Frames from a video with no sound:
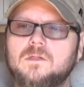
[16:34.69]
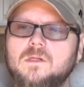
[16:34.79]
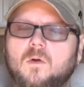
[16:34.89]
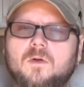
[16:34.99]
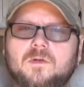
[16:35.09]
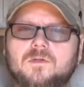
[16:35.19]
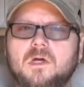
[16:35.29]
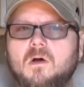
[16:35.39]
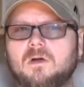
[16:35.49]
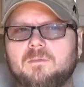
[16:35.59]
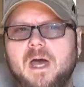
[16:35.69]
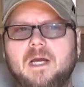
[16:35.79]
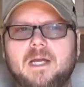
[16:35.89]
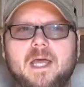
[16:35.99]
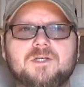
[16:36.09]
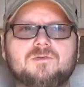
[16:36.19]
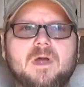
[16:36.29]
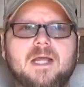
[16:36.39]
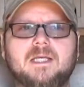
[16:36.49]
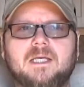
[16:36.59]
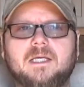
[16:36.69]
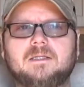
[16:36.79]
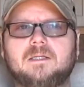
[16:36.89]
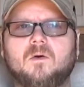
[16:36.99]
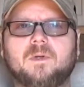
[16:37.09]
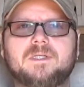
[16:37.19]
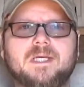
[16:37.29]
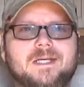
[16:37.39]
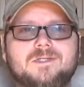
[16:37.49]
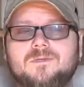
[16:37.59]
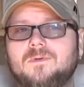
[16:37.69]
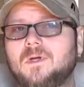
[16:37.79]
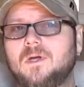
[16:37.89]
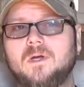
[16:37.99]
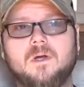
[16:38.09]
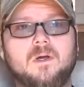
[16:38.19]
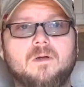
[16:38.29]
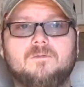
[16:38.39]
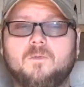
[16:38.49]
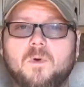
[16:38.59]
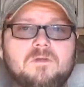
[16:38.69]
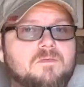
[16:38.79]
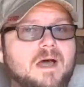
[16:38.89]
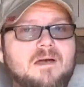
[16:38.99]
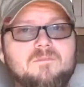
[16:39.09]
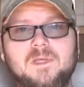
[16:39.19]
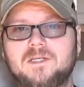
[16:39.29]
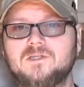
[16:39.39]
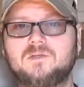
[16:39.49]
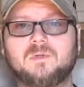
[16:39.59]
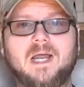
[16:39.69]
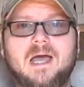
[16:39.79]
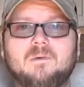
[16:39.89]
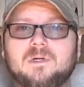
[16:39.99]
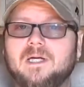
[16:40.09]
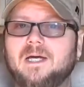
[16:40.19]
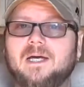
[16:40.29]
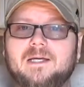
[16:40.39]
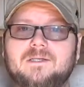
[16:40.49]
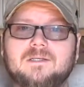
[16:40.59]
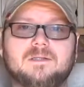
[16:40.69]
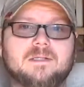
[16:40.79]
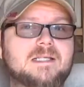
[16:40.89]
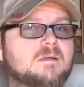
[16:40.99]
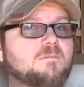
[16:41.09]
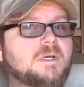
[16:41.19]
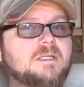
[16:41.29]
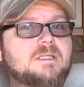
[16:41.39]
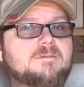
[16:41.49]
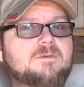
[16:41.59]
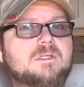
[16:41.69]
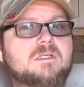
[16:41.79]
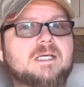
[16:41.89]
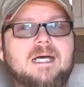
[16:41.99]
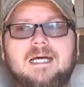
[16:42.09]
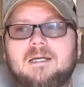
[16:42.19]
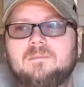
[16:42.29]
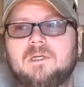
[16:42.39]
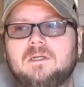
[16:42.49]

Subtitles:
So, and you're talking about an extract kit that only takes you 45 minutes to an hour, guys. That's a big difference in time.